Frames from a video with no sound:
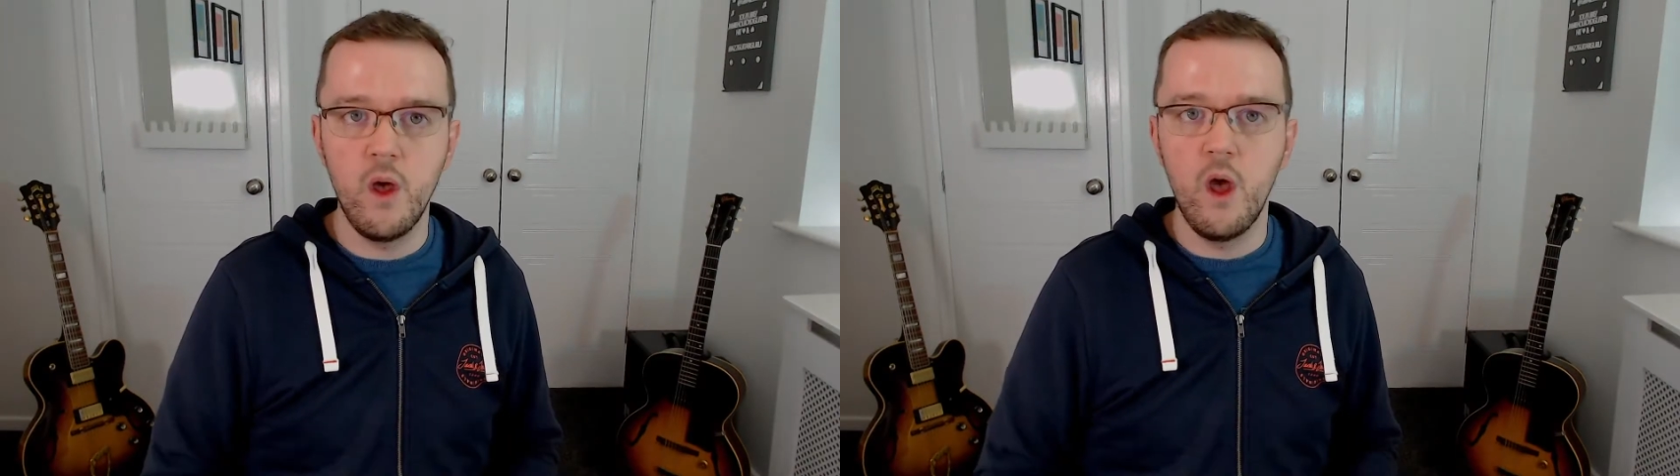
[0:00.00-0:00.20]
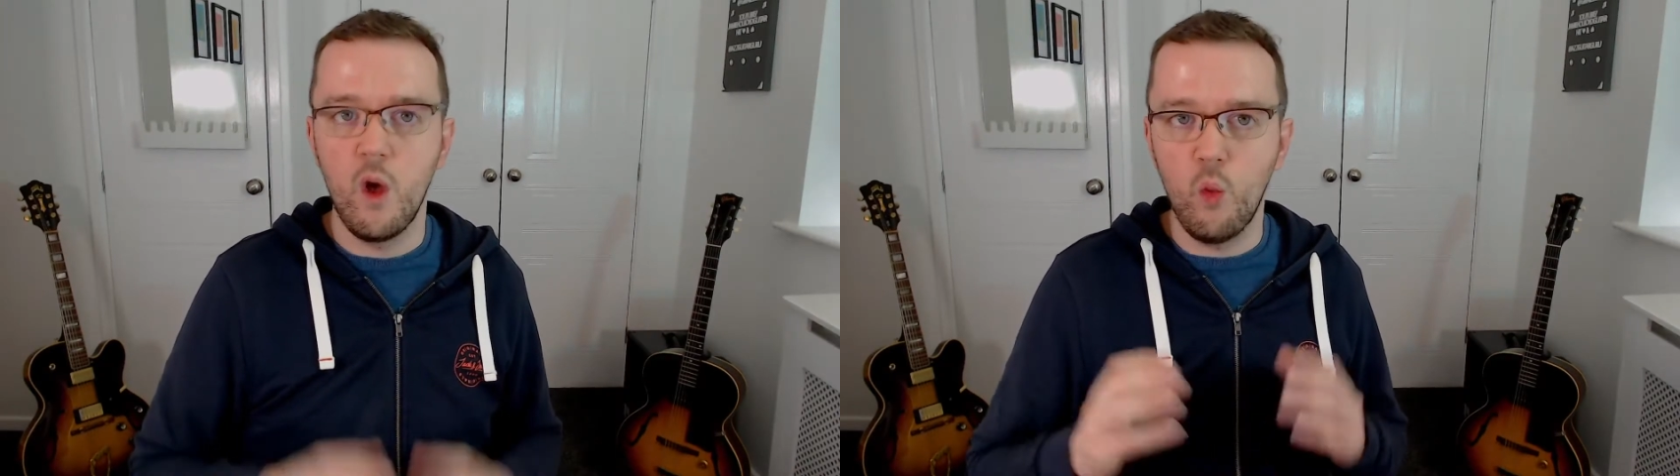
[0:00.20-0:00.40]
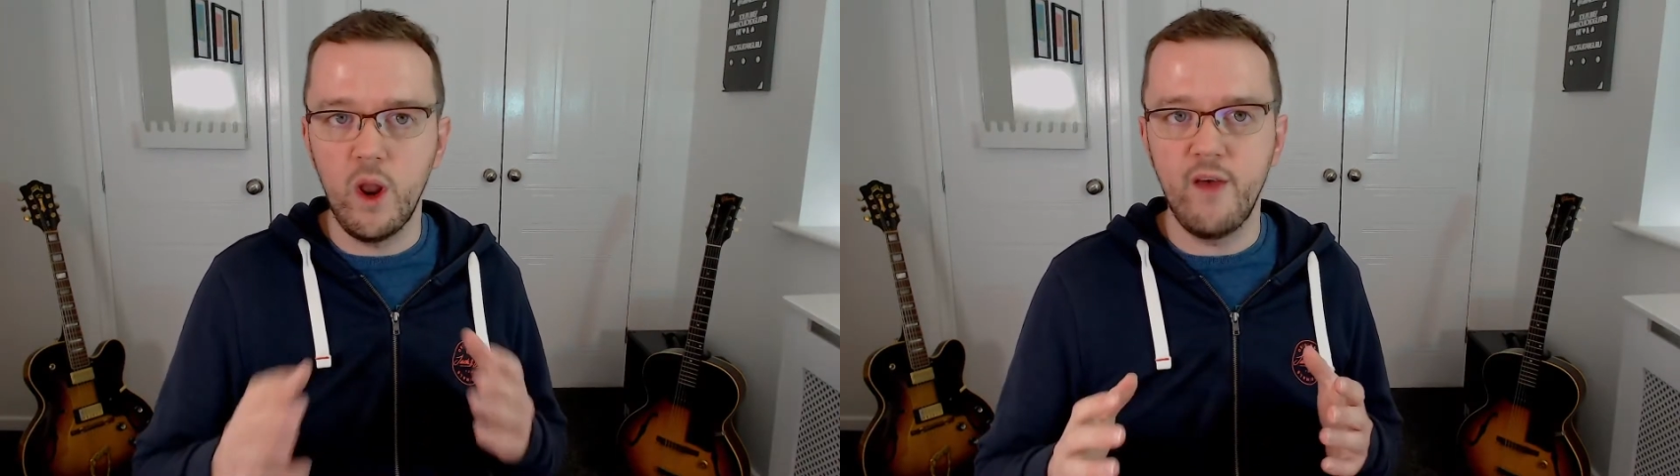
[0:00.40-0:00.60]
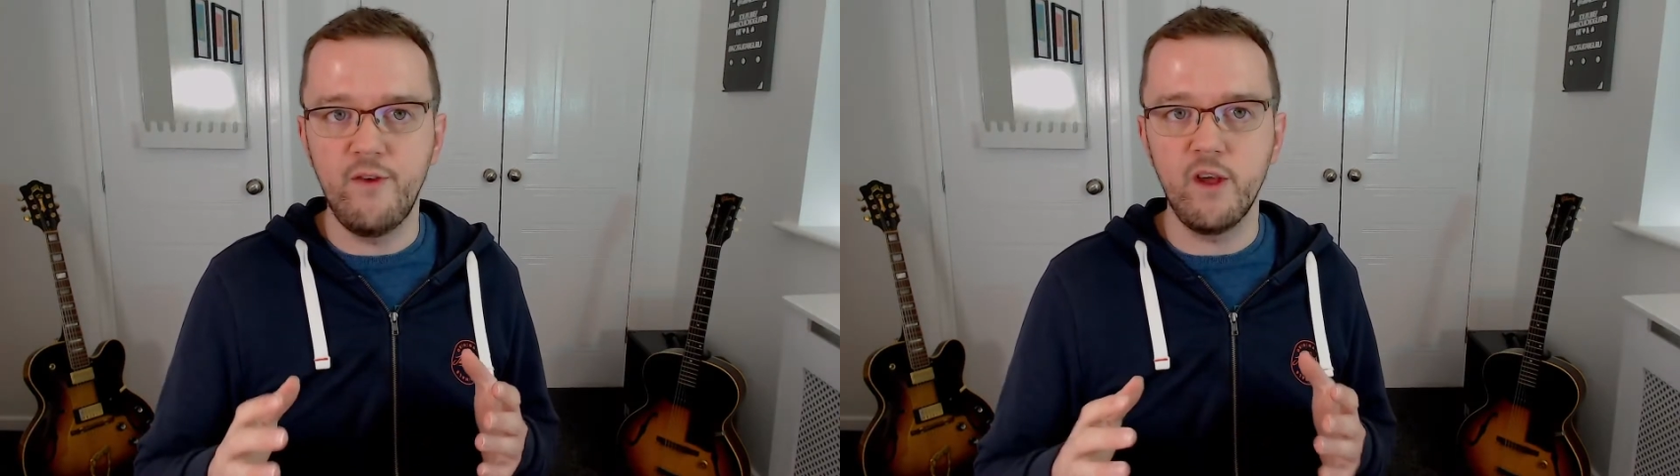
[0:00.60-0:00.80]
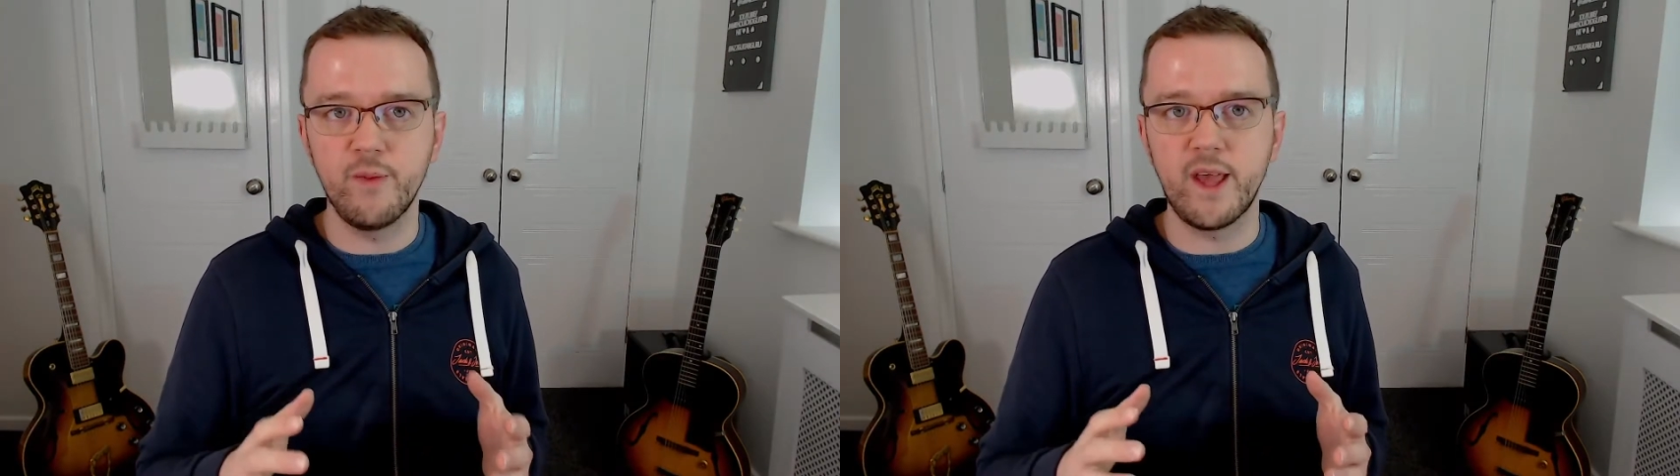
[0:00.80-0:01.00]
When I
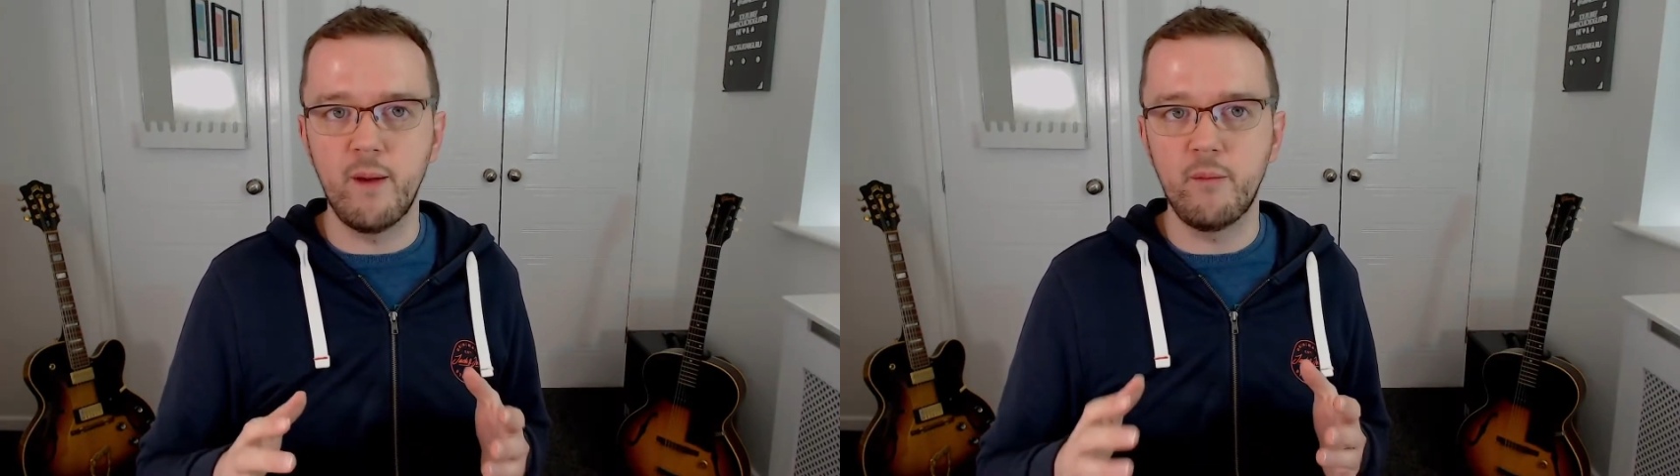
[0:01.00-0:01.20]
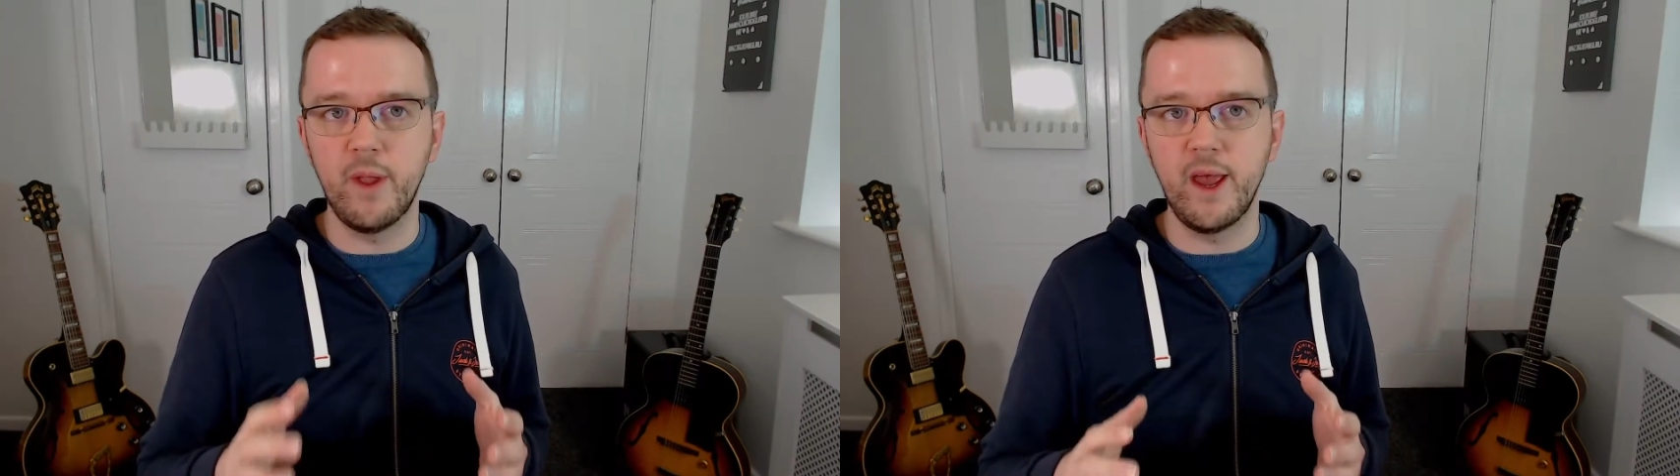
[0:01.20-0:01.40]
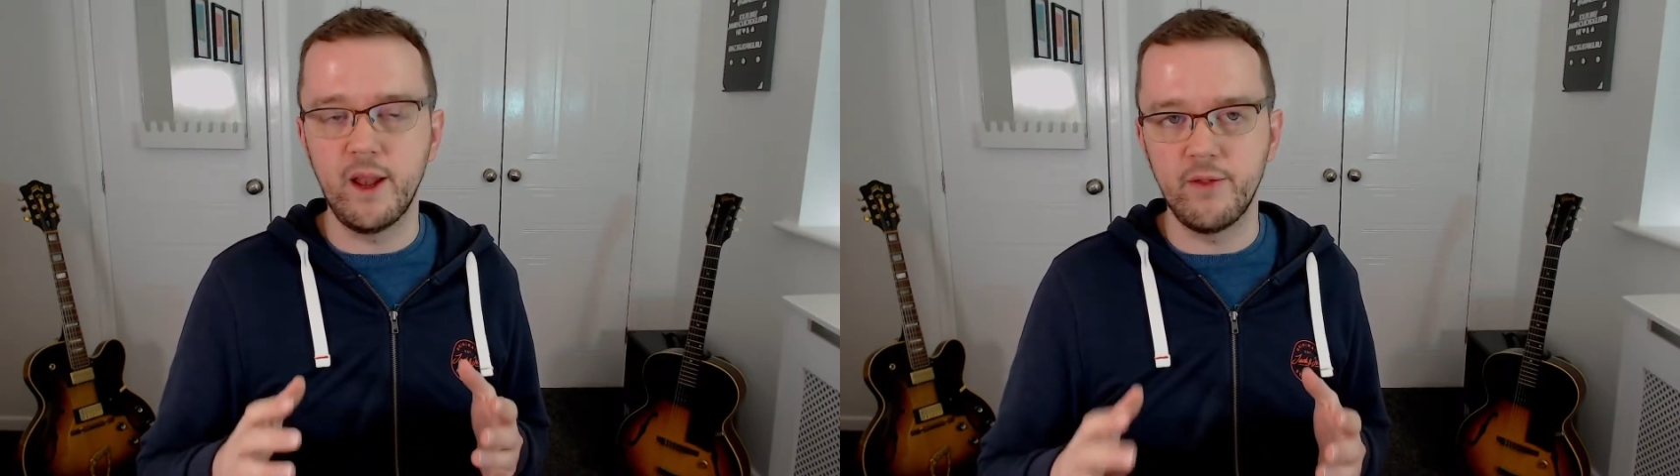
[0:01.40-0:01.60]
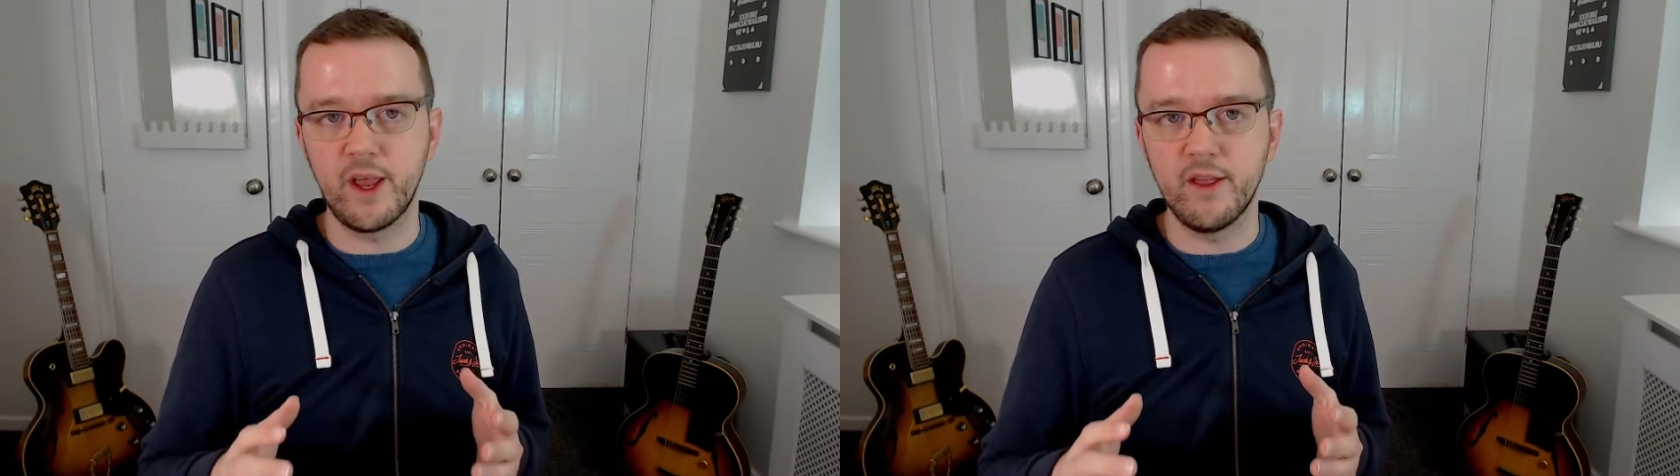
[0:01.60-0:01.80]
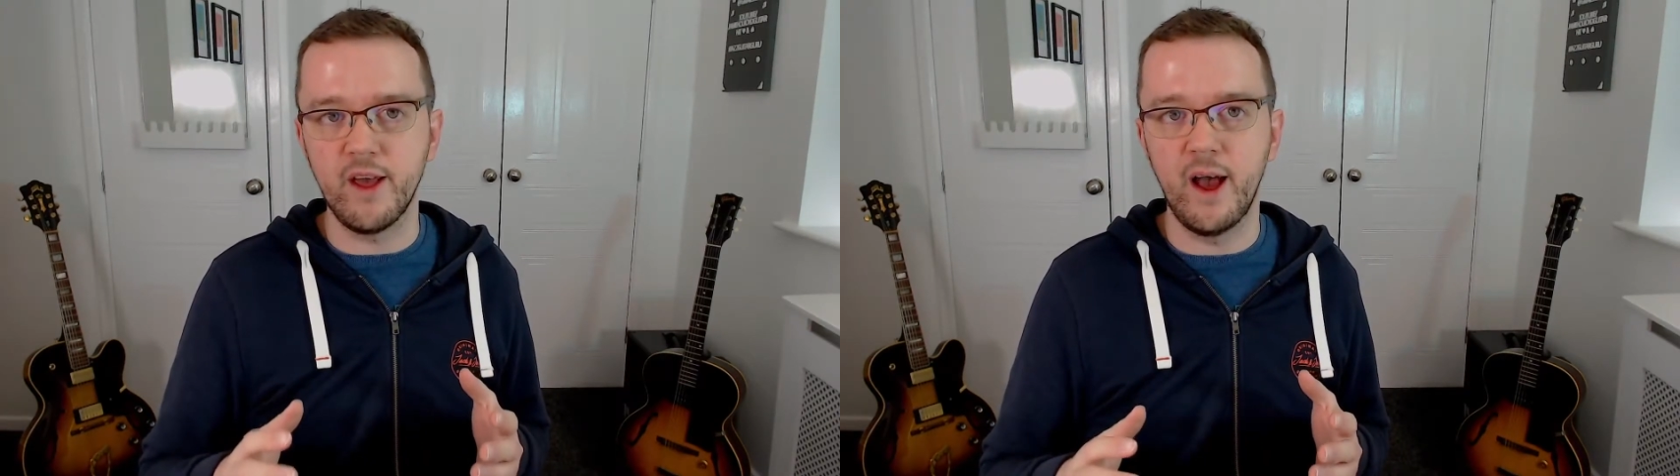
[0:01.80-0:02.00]
first began playing the
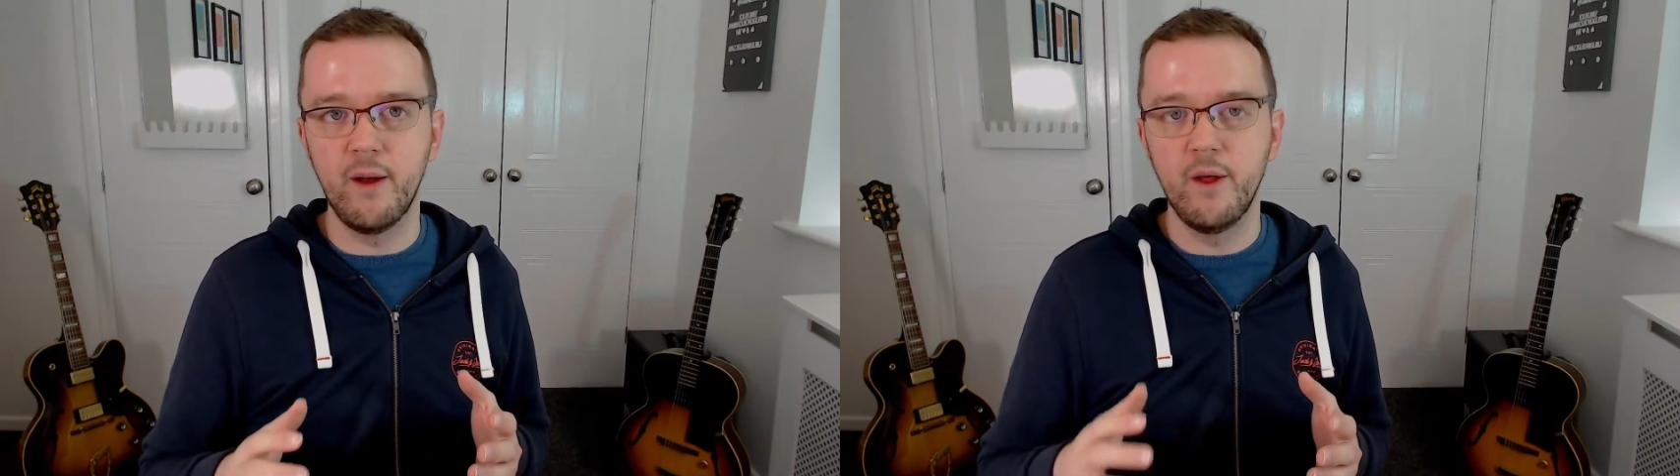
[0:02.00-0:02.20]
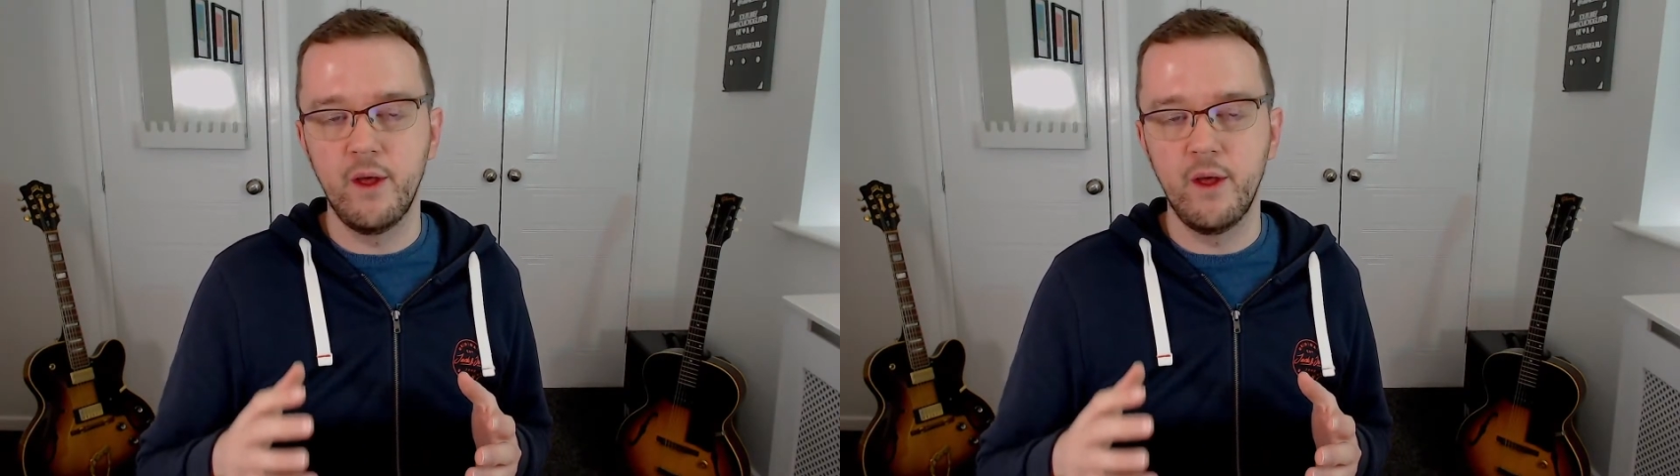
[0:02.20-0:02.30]
guitar,